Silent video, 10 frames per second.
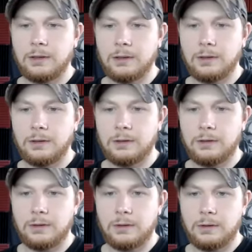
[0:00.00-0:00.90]

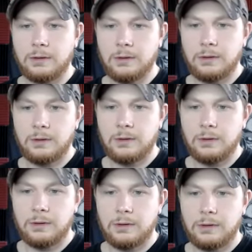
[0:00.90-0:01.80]

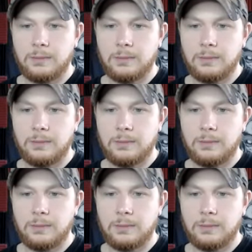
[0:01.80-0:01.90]
(silence)